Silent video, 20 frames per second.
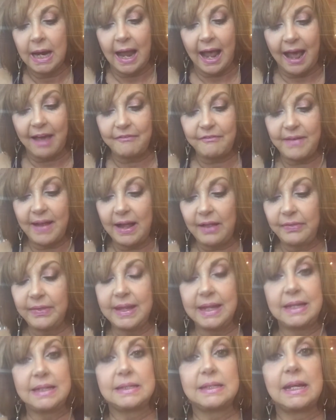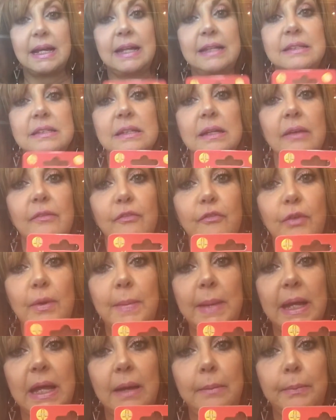I found these. It's from
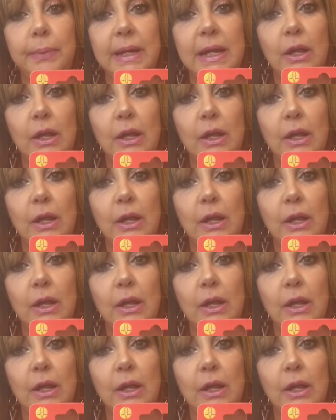a company